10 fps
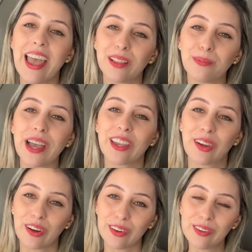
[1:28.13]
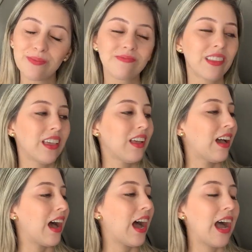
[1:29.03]
handbag girl.
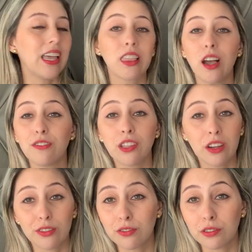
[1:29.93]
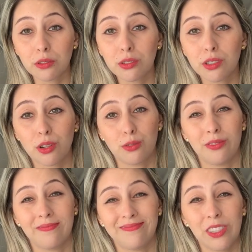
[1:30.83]
I love Neverfull,
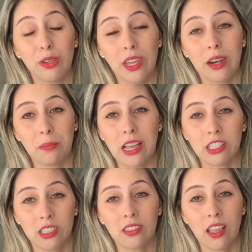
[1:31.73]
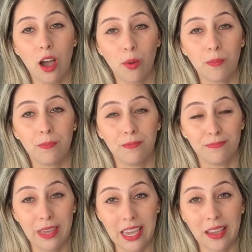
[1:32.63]
so you can imagine how
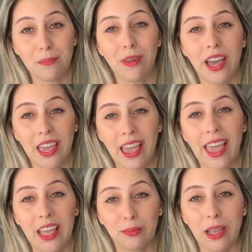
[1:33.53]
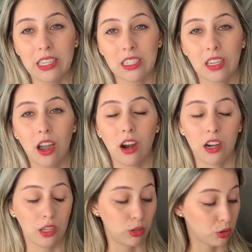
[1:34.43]
big my handbags
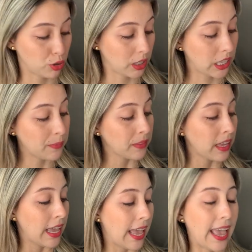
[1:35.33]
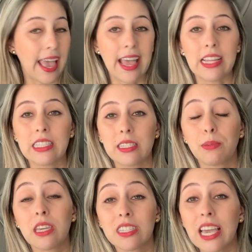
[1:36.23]
are usually. And
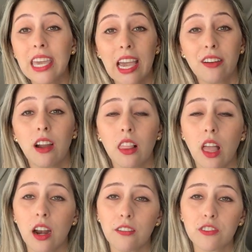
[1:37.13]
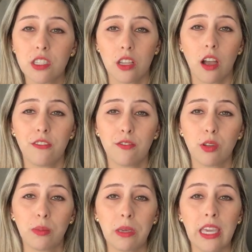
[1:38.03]
because I carry a lot of stuff
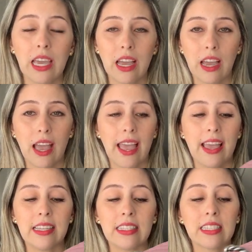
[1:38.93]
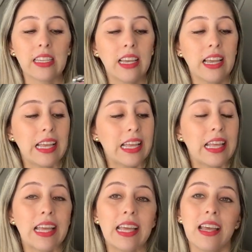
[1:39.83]
with me, and
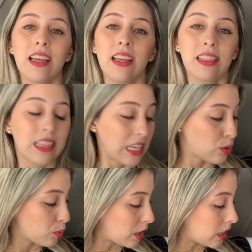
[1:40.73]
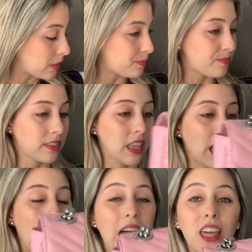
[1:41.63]
this one,
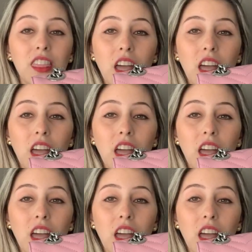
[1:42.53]
I